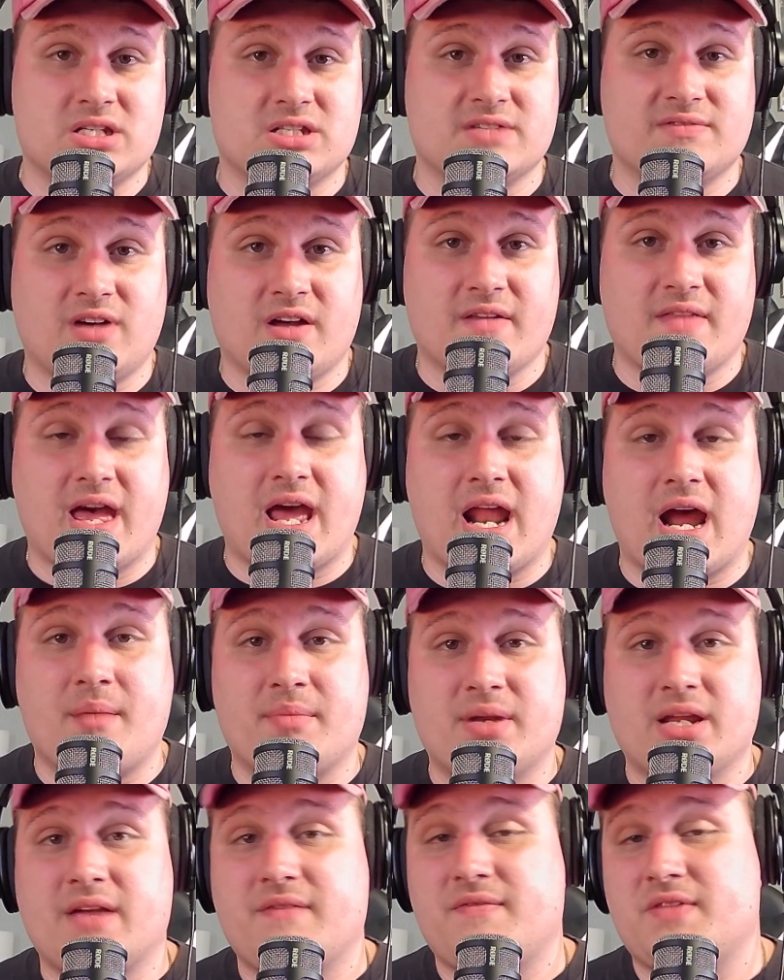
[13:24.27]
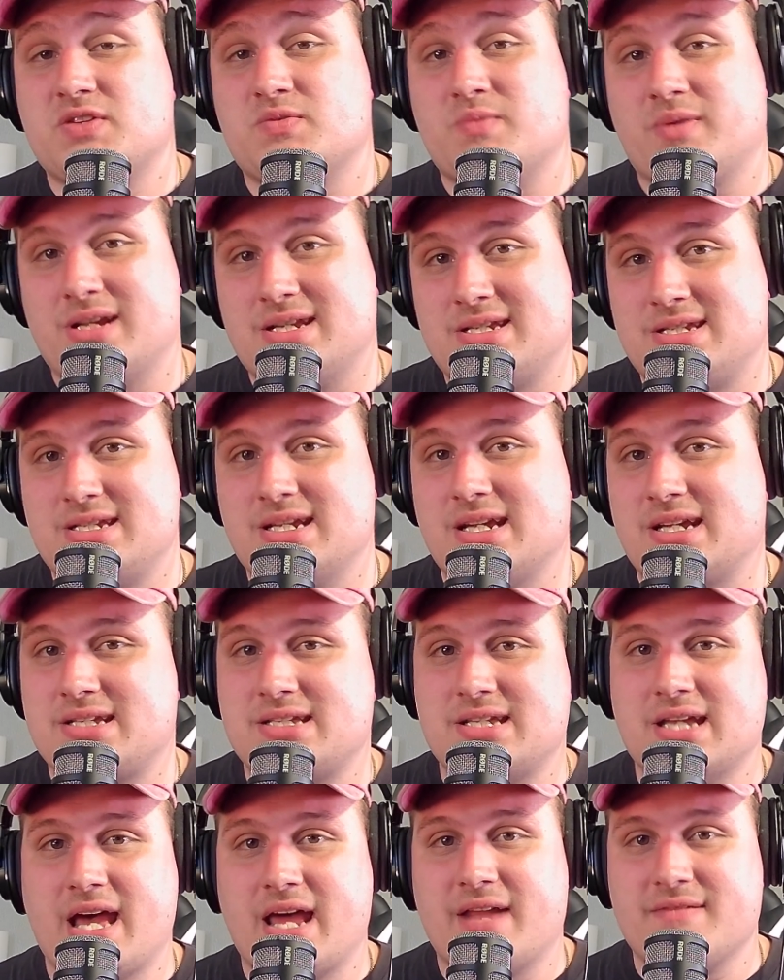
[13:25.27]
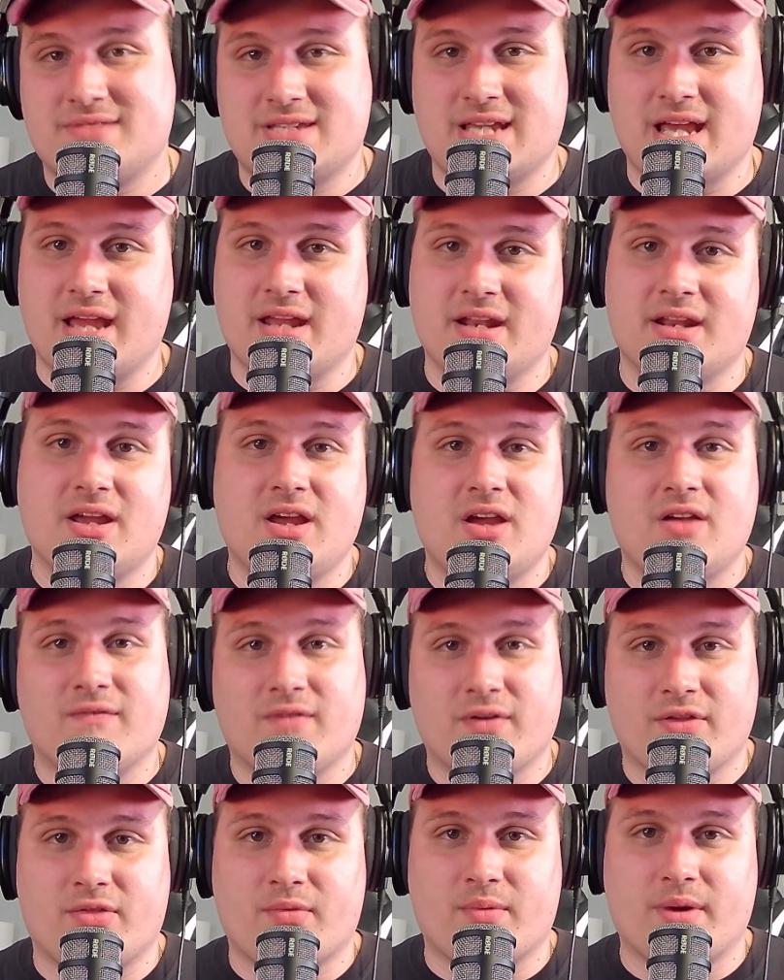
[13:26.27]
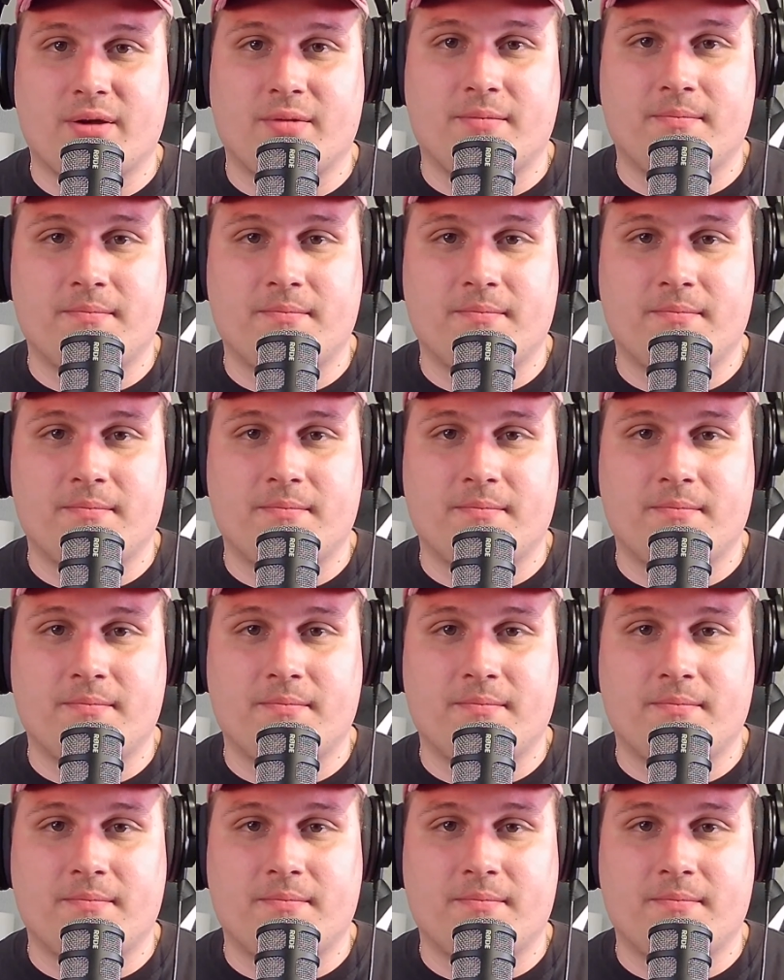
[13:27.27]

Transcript: of all that, I'm going to give this one a 6 out of 10 for thrill.